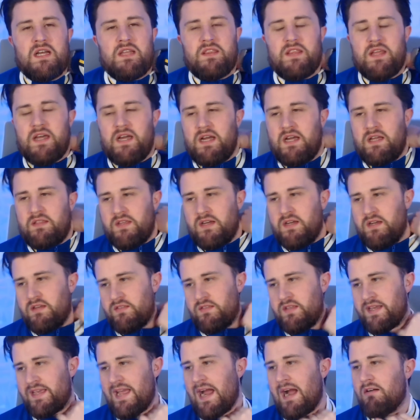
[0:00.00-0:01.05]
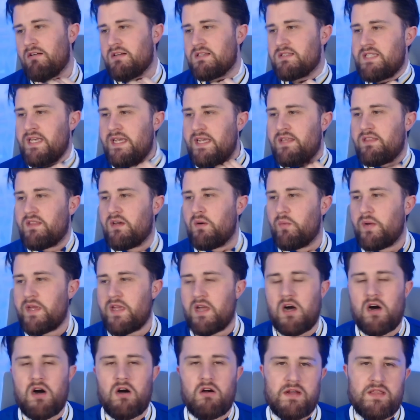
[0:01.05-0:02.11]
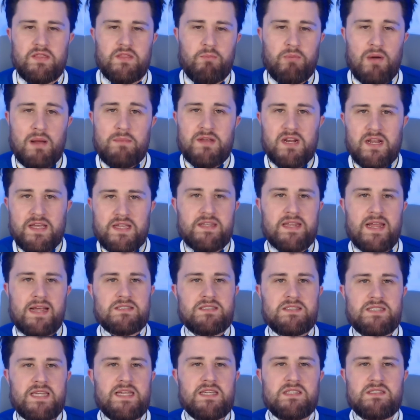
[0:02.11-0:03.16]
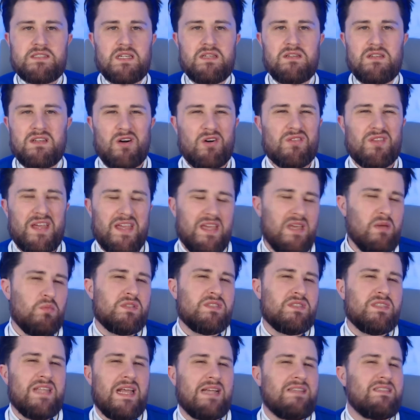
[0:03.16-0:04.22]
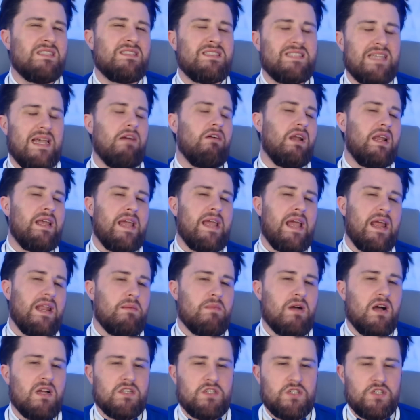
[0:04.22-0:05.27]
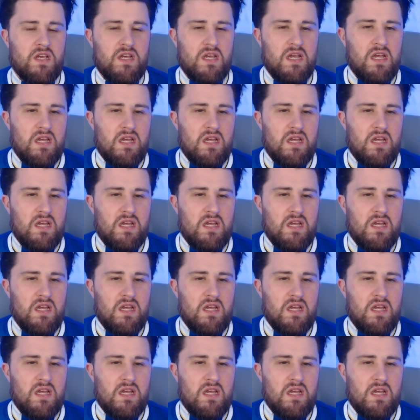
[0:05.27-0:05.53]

the guarantee that we are in the Premier League next season, not that it was necessarily any much